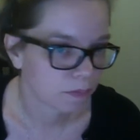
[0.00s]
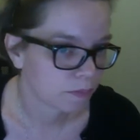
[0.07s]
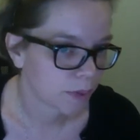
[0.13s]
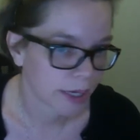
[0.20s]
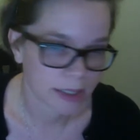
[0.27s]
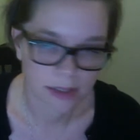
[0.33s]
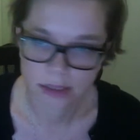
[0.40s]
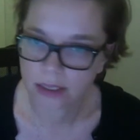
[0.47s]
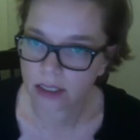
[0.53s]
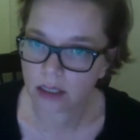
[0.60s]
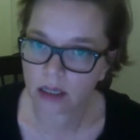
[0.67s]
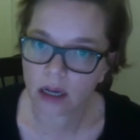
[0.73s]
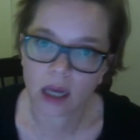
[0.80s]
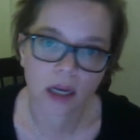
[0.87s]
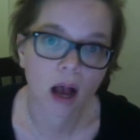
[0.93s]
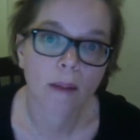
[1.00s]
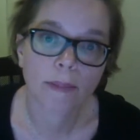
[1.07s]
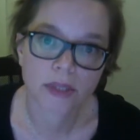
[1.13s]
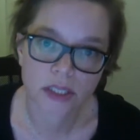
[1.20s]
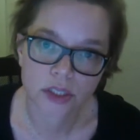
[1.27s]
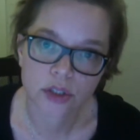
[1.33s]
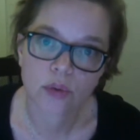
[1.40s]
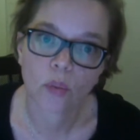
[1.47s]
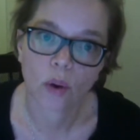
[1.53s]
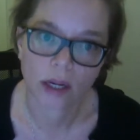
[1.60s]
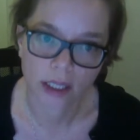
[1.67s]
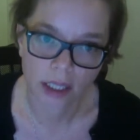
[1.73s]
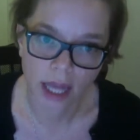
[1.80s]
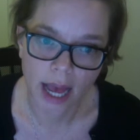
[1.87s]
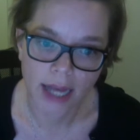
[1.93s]
based in a Composition
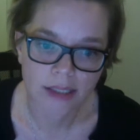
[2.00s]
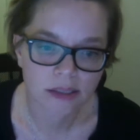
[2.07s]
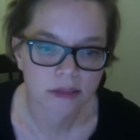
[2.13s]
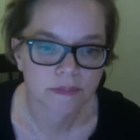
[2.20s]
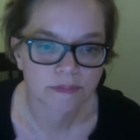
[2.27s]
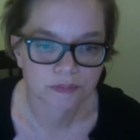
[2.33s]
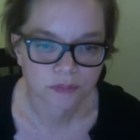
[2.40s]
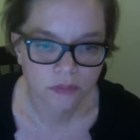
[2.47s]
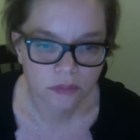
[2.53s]
1 class.